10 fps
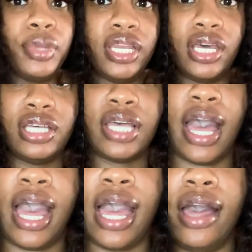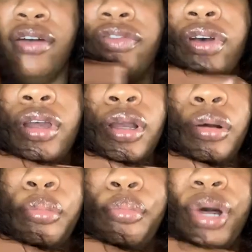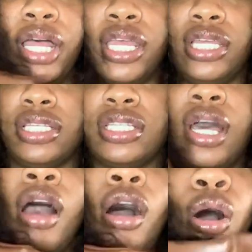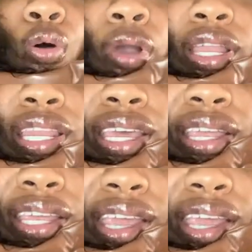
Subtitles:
It does have buttons. Oh, and then